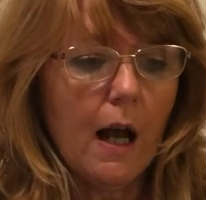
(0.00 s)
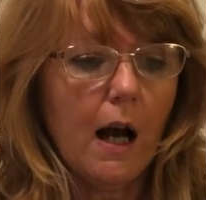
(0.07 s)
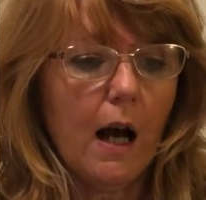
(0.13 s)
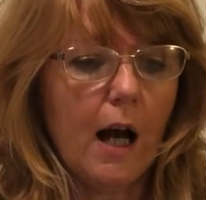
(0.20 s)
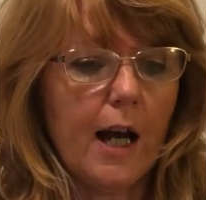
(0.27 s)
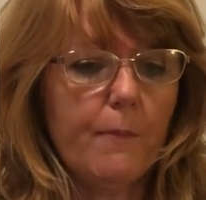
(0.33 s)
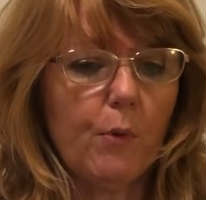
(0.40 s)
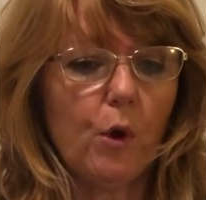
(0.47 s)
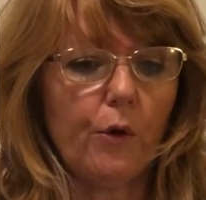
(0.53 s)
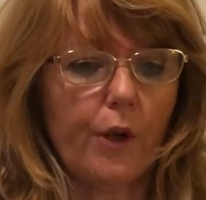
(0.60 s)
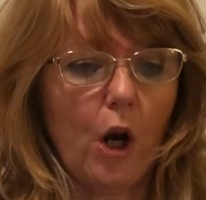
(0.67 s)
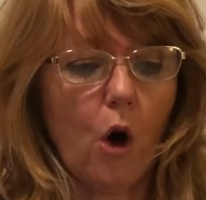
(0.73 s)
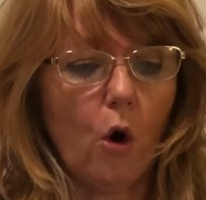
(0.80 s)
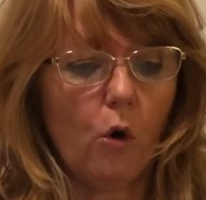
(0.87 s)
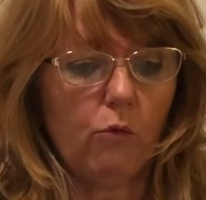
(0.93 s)
I bought the
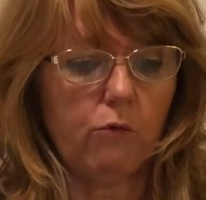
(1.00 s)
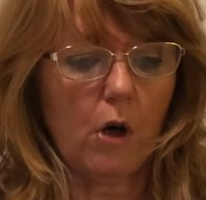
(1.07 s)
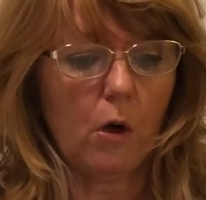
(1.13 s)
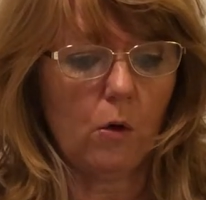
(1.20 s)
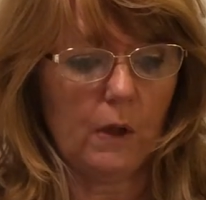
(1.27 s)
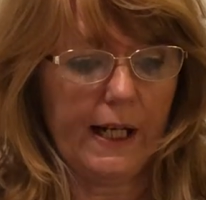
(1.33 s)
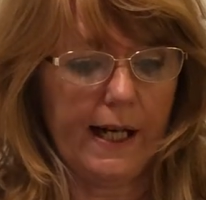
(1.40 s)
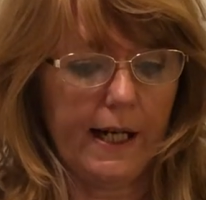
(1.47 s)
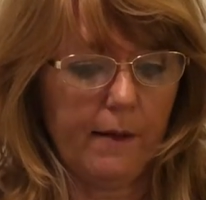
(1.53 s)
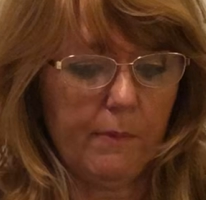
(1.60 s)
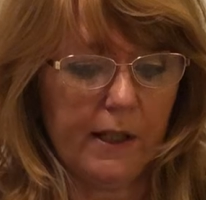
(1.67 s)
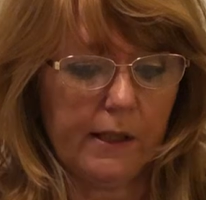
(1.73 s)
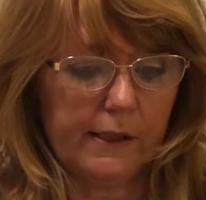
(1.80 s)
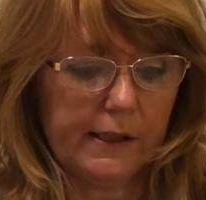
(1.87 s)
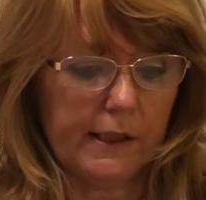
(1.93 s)
whole roll here
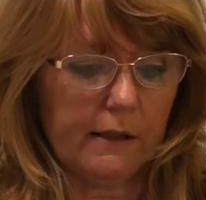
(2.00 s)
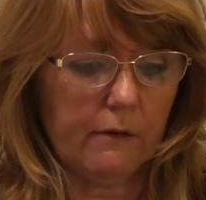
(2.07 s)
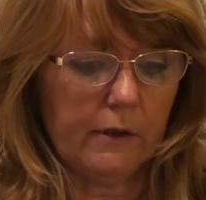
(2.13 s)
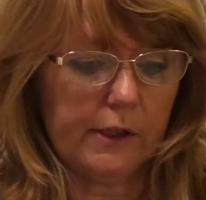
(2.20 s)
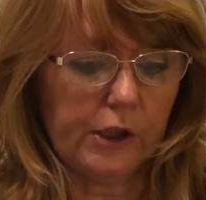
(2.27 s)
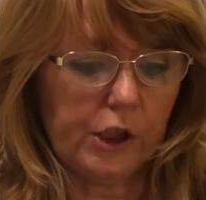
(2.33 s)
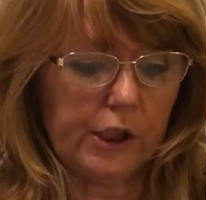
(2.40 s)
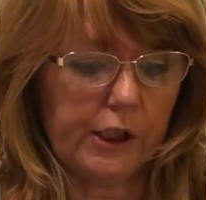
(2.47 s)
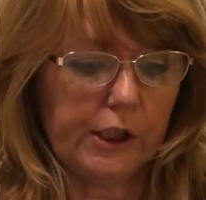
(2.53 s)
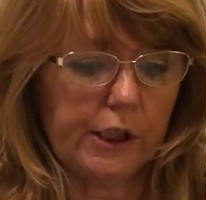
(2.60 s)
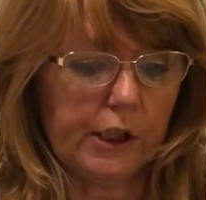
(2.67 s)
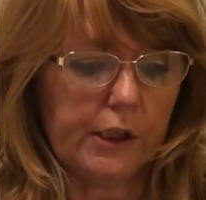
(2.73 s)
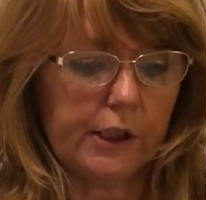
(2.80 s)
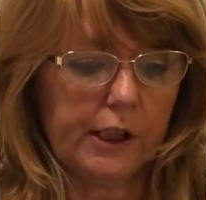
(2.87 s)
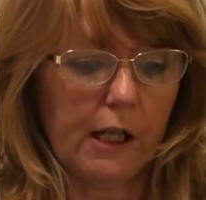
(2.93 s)
because I was just
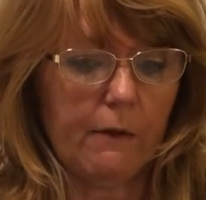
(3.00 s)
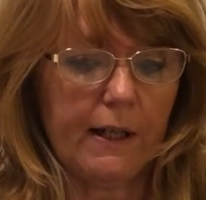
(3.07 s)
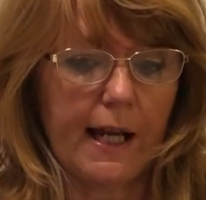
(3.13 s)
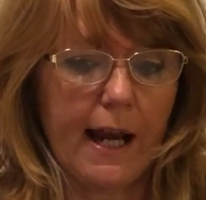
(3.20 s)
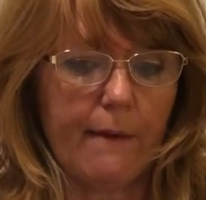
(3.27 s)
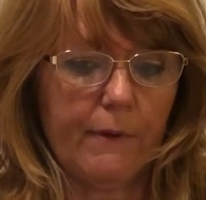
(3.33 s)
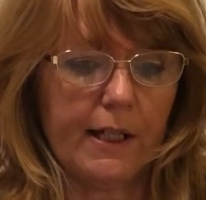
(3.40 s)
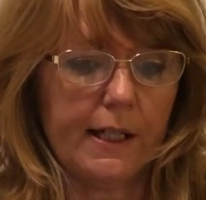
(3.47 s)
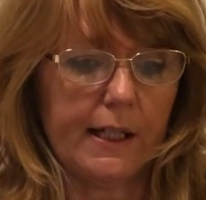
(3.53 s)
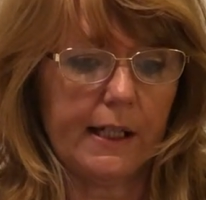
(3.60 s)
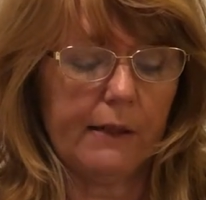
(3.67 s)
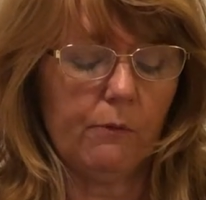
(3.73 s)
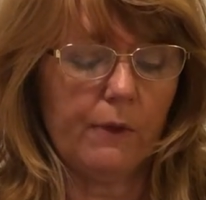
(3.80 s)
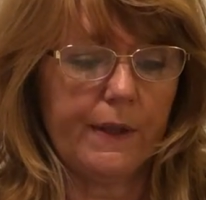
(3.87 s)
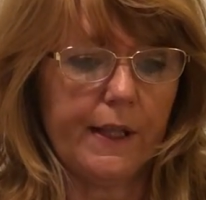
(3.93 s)
so enamoured
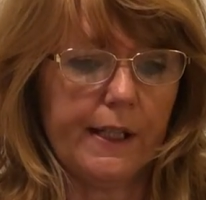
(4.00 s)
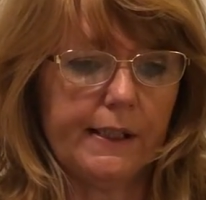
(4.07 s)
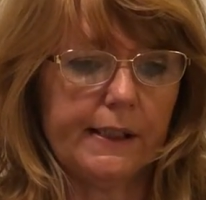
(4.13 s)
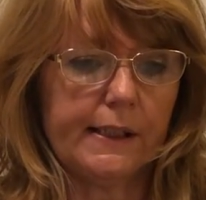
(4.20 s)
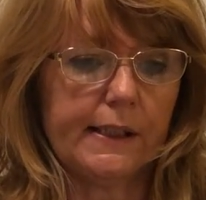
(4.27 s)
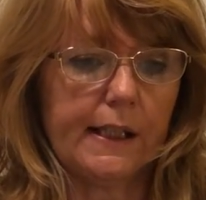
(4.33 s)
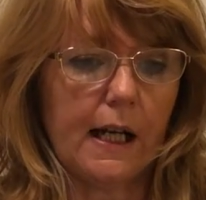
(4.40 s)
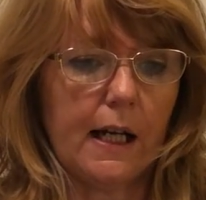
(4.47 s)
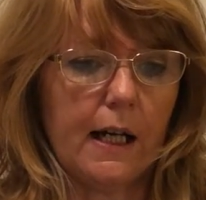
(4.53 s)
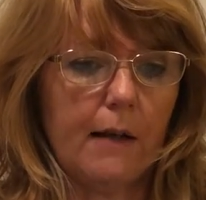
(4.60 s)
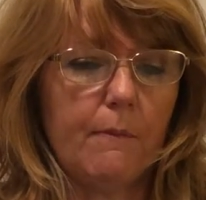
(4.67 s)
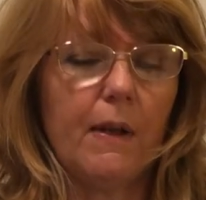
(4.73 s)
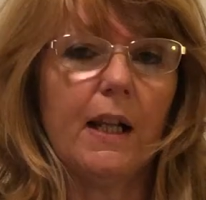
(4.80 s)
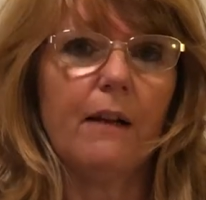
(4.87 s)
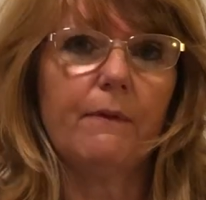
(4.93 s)
with this
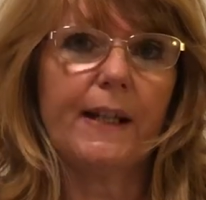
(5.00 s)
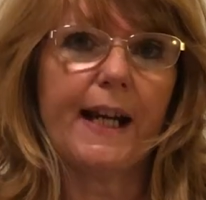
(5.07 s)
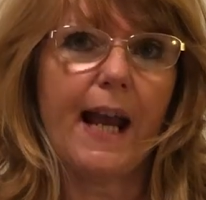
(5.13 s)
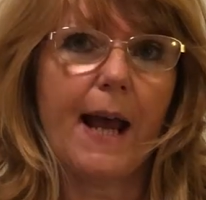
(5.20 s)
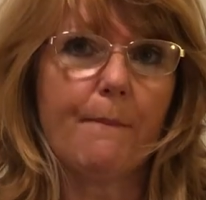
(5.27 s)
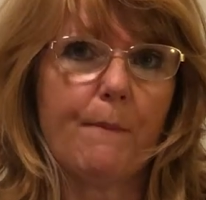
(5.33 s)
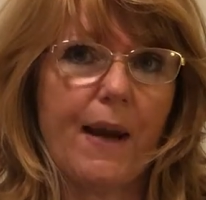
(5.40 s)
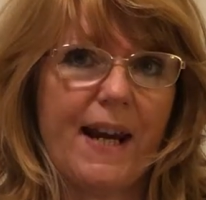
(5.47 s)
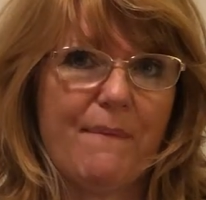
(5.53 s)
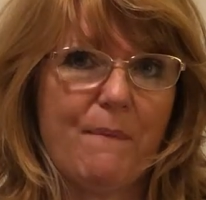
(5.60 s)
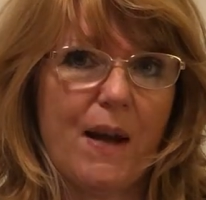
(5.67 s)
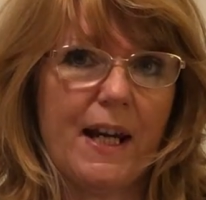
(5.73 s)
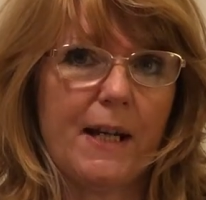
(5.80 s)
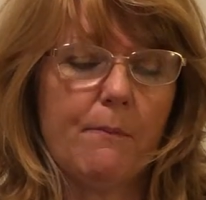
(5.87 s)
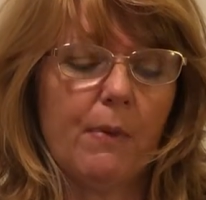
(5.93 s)
lovely handmade
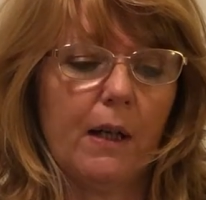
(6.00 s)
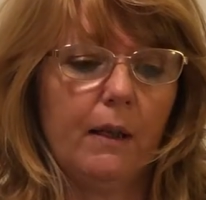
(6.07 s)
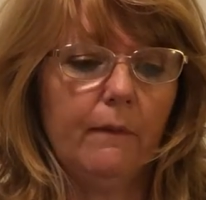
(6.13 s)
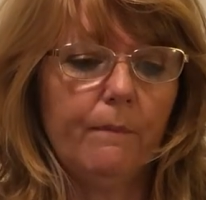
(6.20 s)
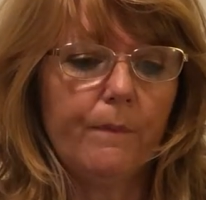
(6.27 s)
paper.